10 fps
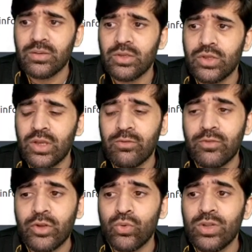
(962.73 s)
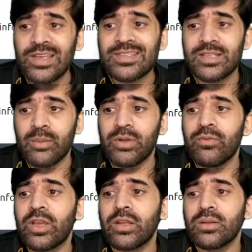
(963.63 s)
can, if the rule is
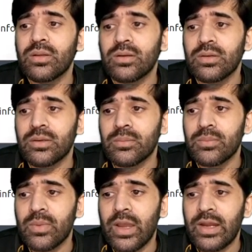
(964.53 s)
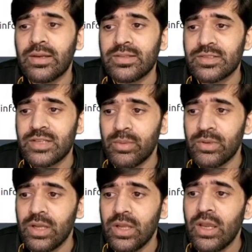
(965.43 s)
stable, we can add
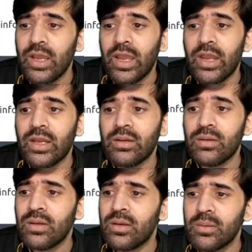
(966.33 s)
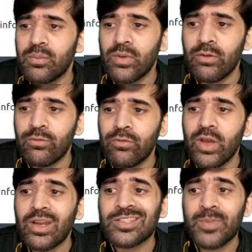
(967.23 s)
stable. And if
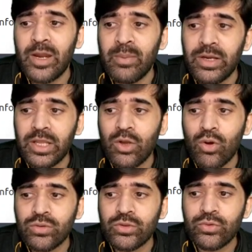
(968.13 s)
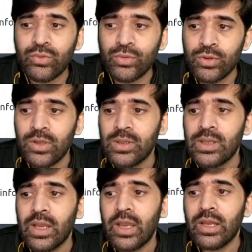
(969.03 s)
we are experimenting on the rule
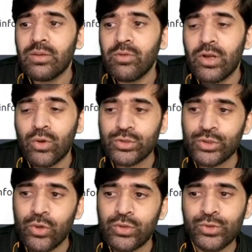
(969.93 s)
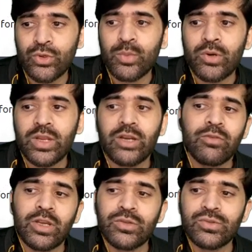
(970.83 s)
and we are not sure about
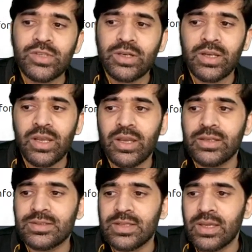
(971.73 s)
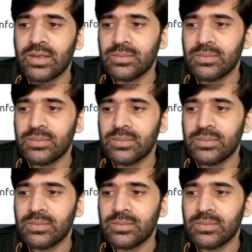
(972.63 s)
that, we can use it as